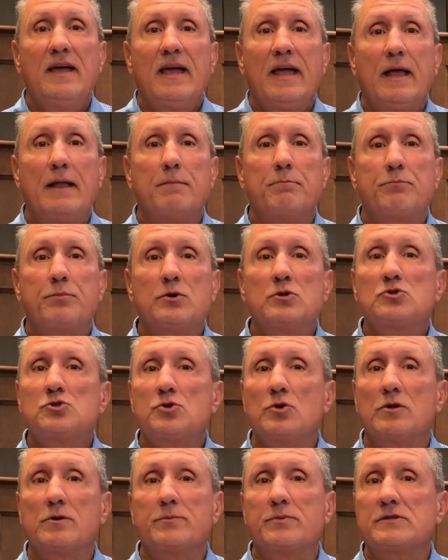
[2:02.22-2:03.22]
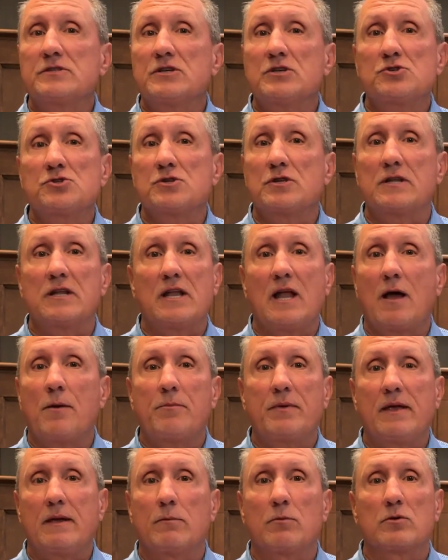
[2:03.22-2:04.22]
and put you in a position to not
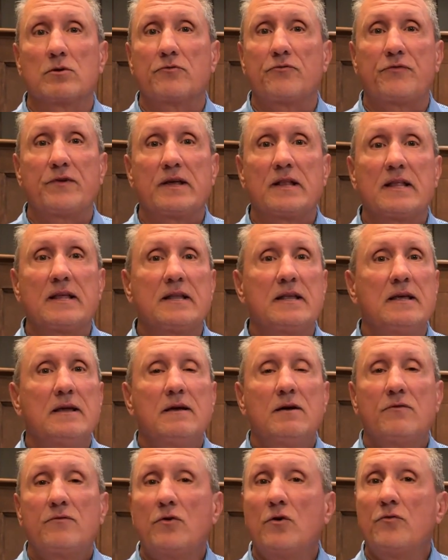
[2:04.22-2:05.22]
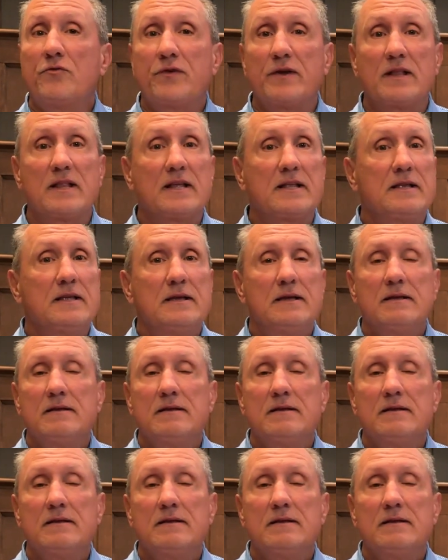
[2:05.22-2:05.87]
be able to fill it, fulfill it,